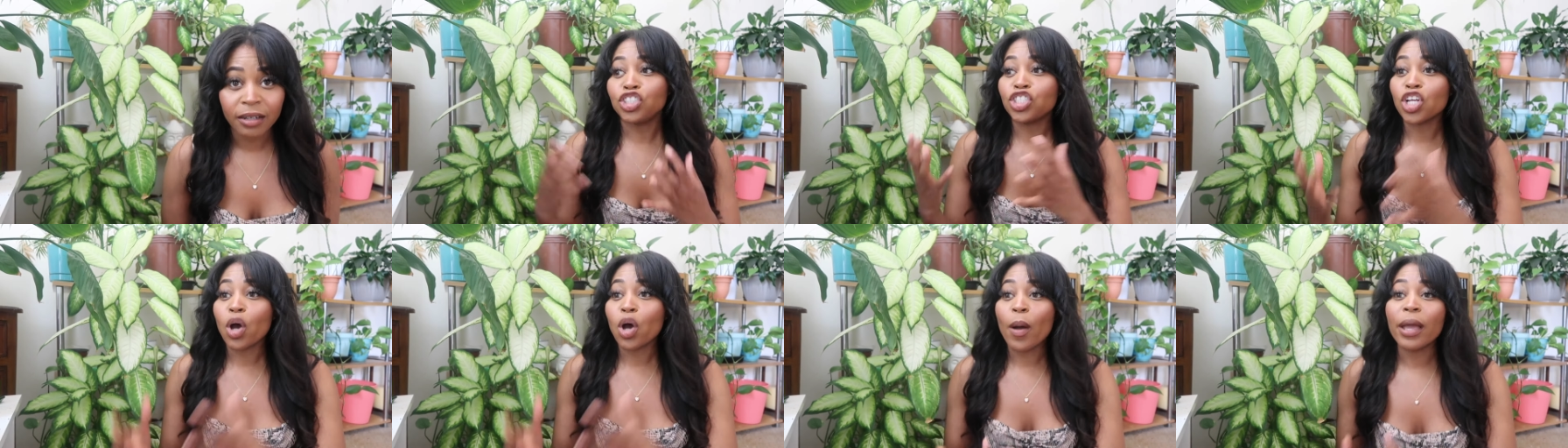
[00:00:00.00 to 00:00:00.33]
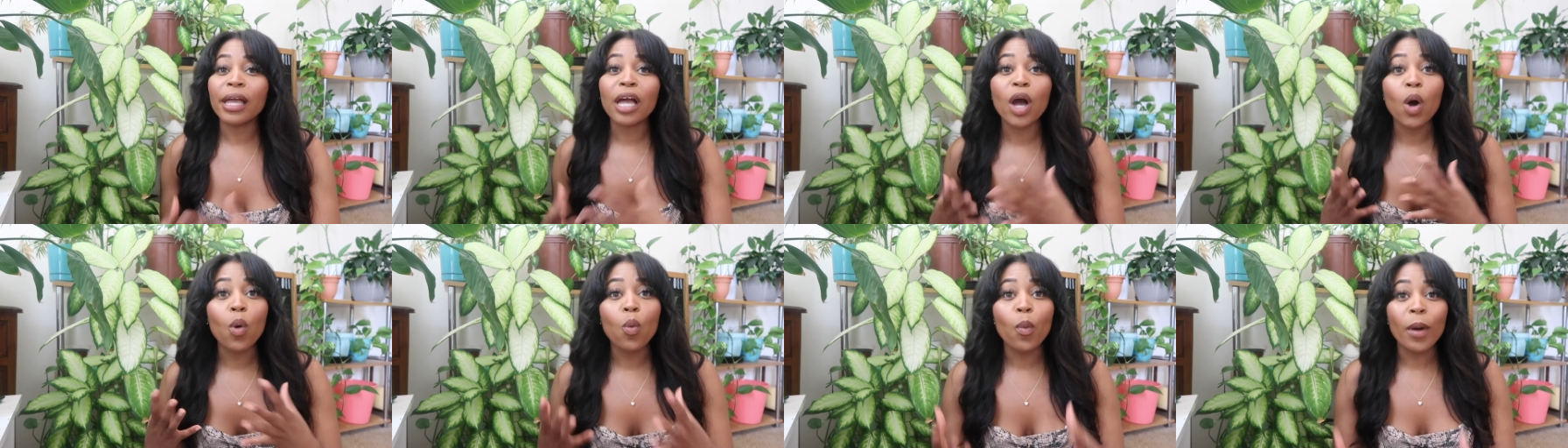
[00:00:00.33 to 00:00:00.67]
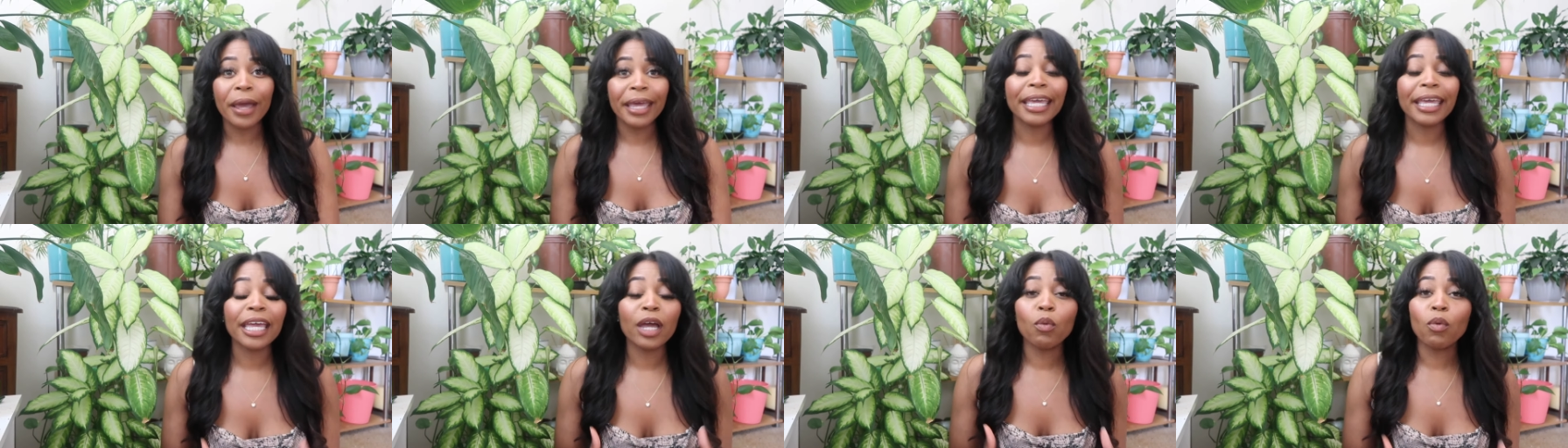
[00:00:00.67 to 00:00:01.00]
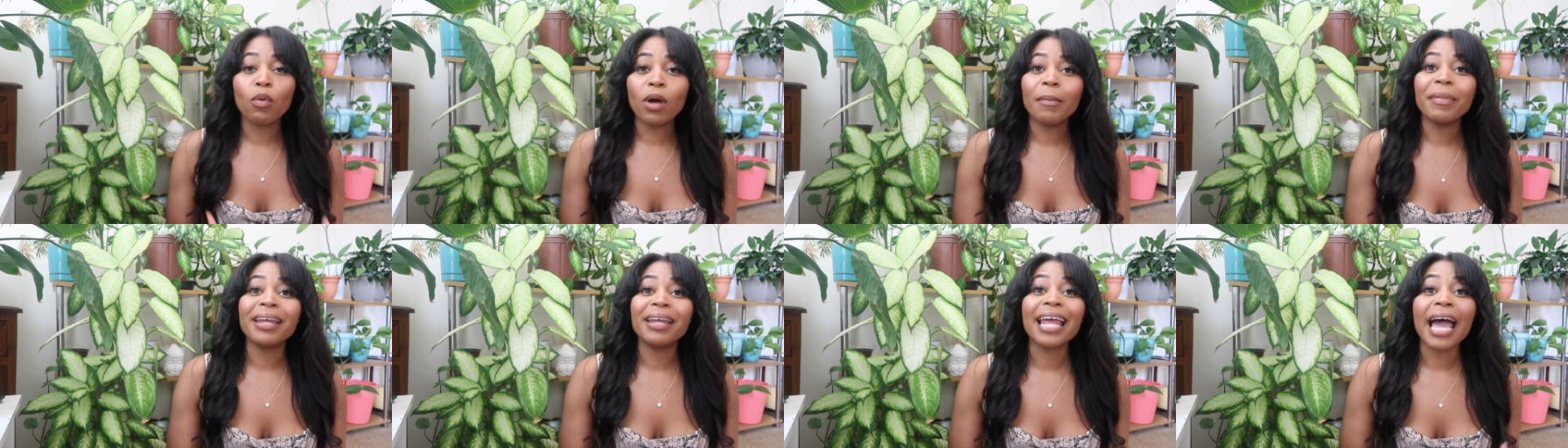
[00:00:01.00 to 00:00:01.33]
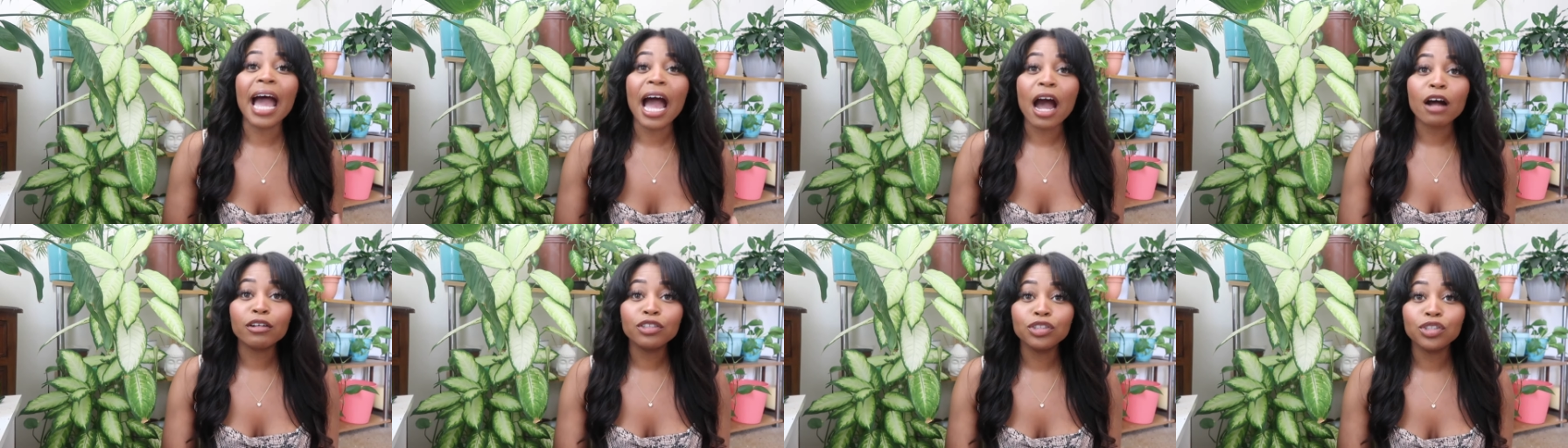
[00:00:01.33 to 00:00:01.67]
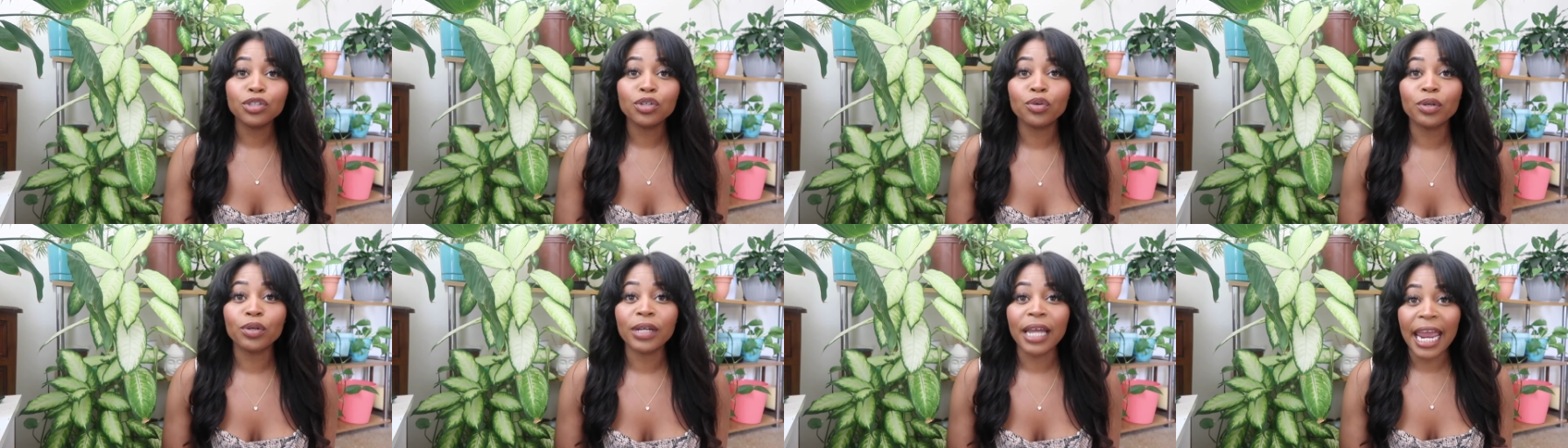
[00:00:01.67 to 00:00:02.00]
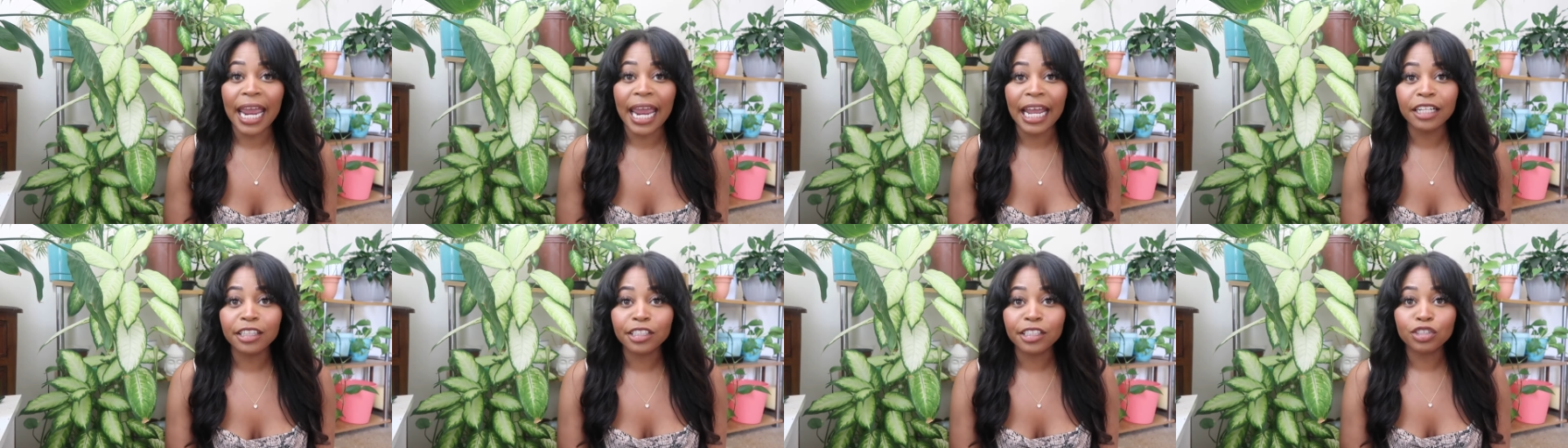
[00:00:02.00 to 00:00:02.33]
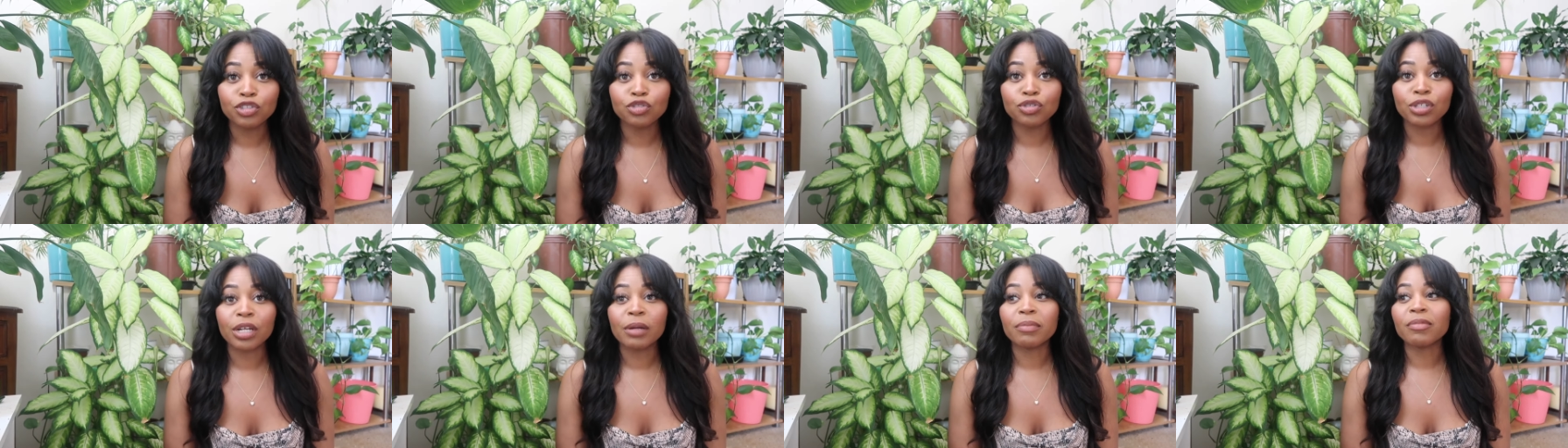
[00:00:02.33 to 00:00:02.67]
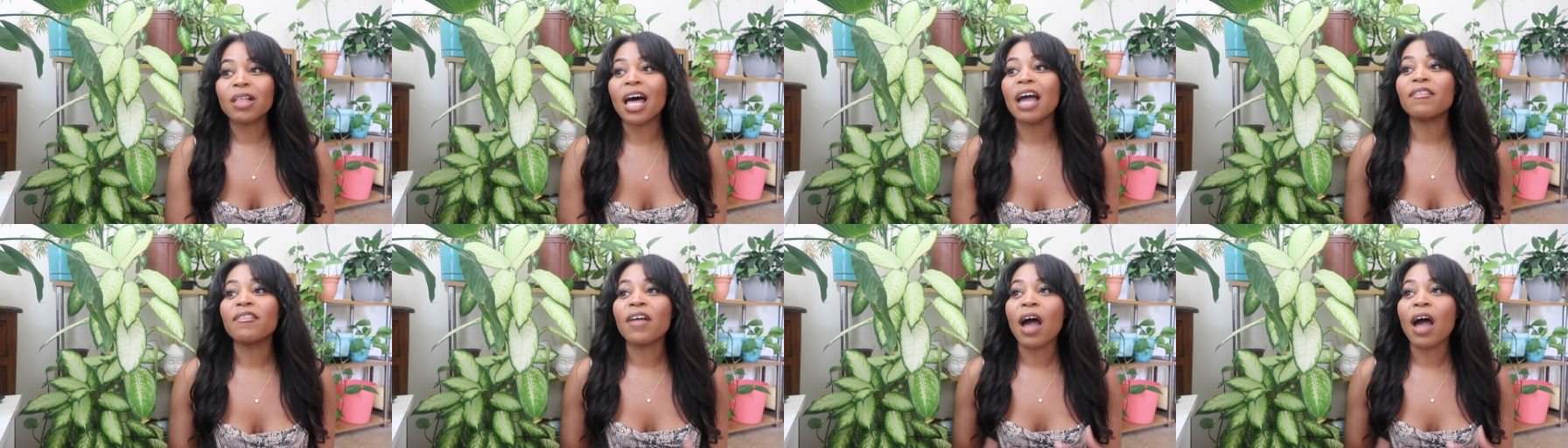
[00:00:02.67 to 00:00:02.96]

Showing awakened women how to create their dream life,